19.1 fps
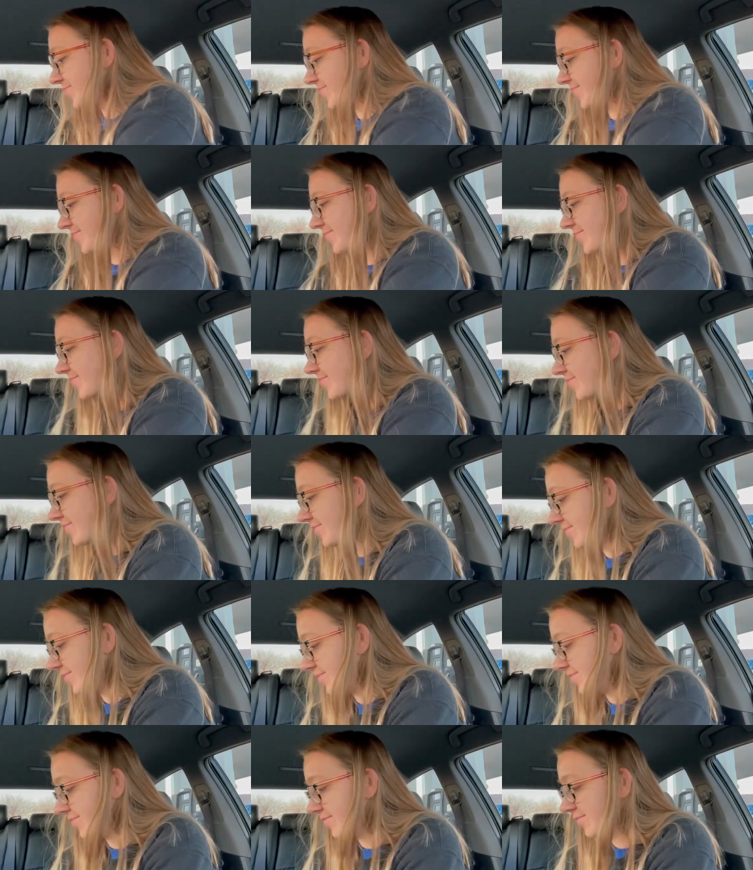
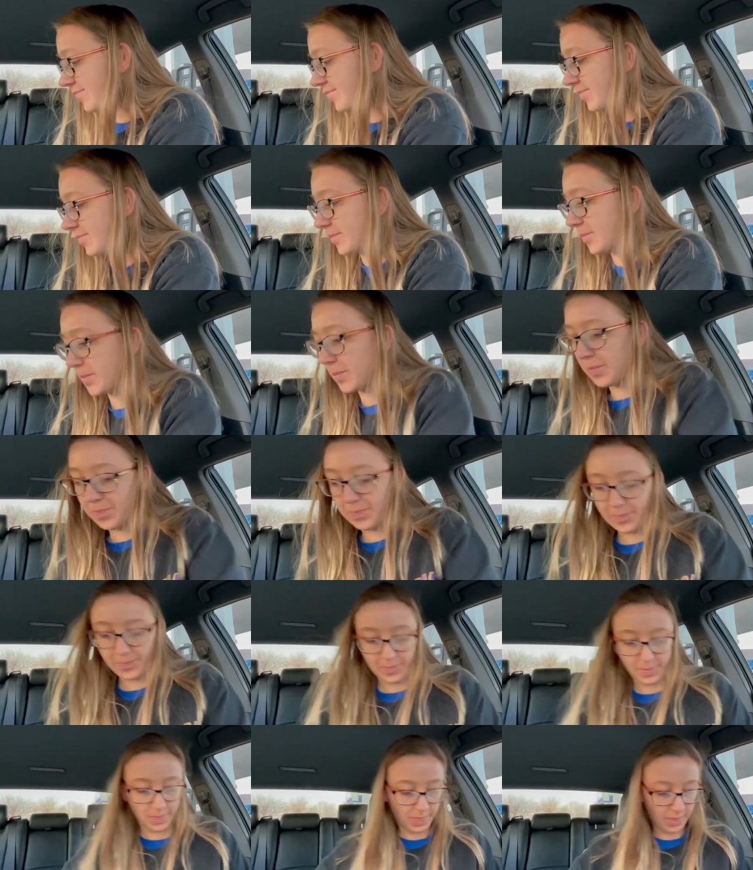
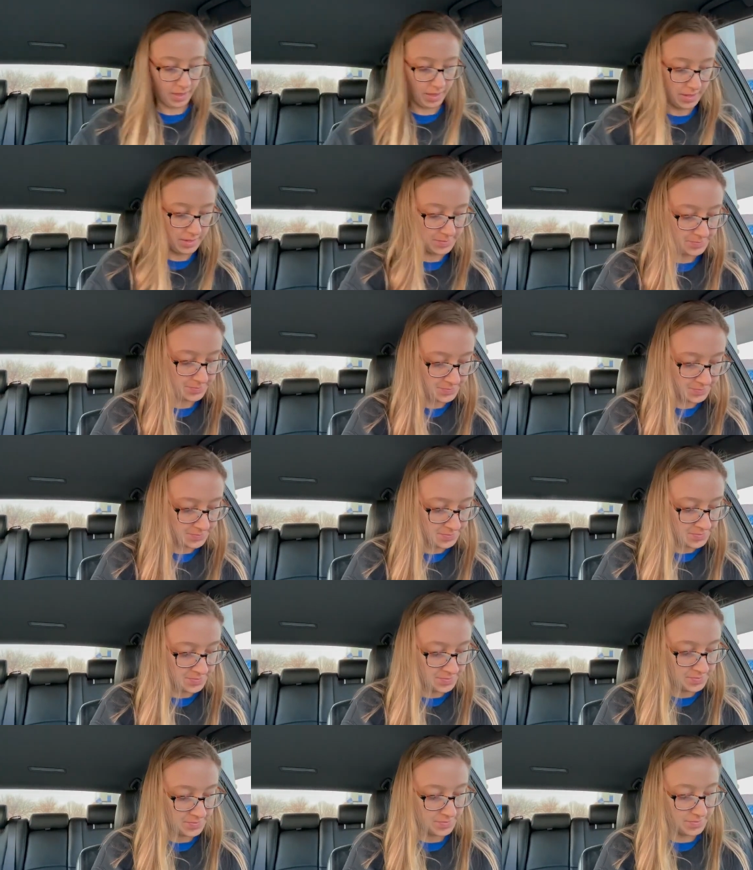
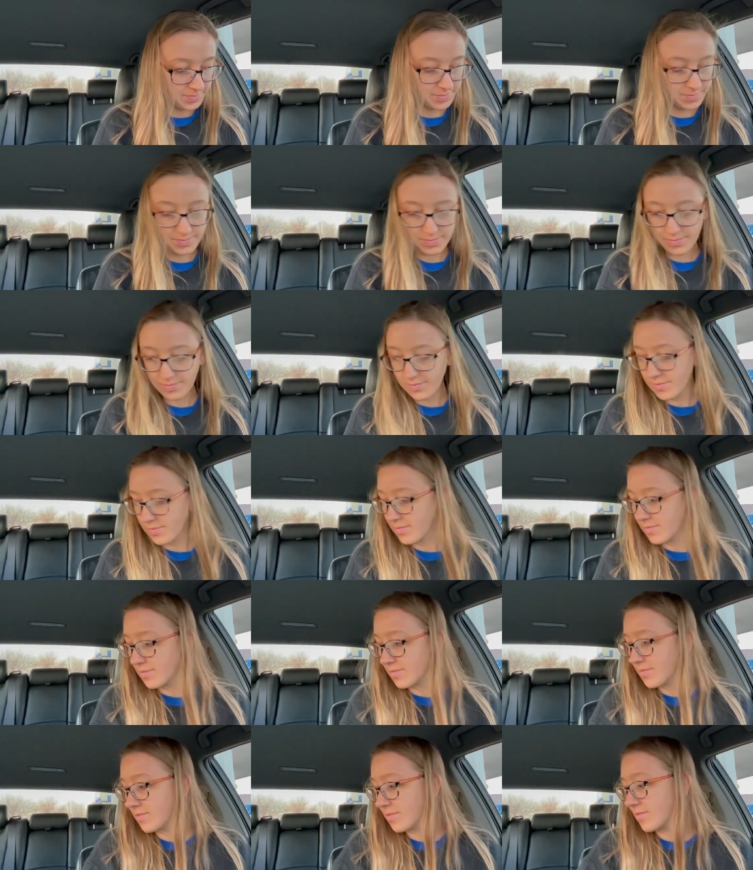
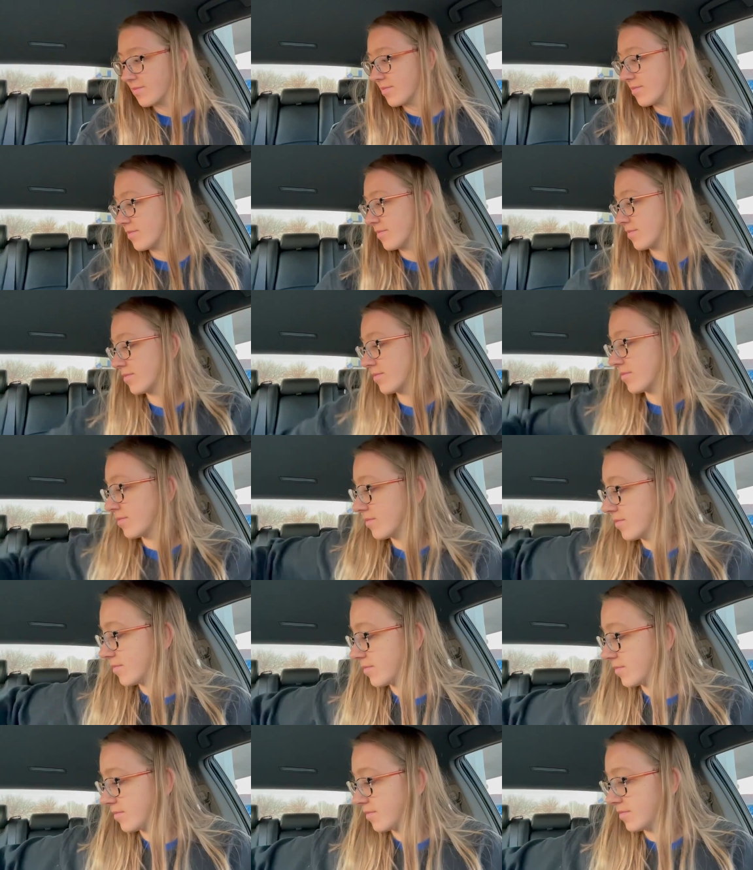
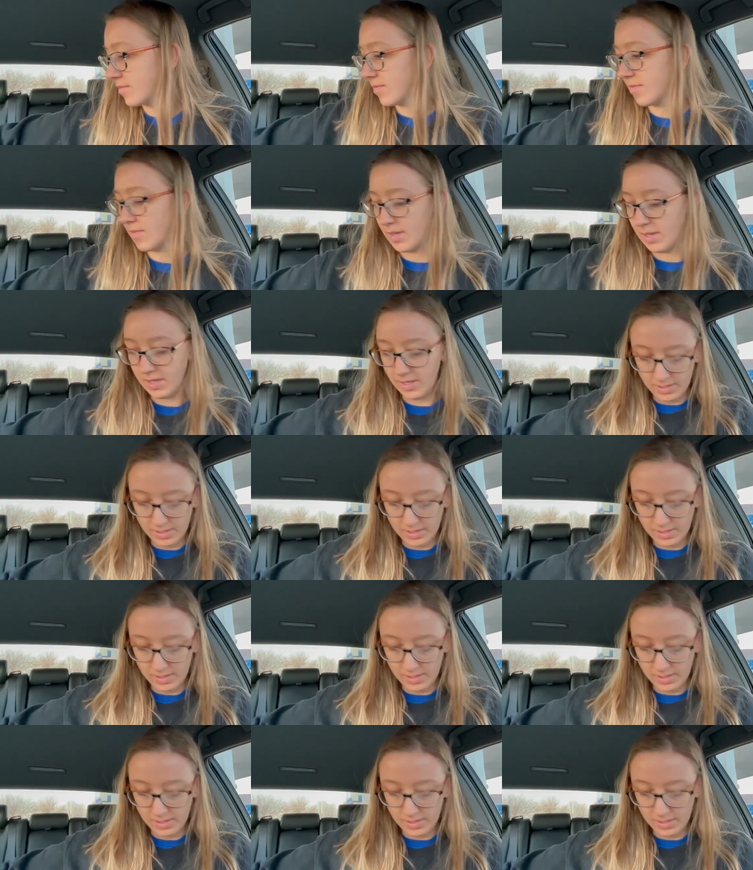(silence)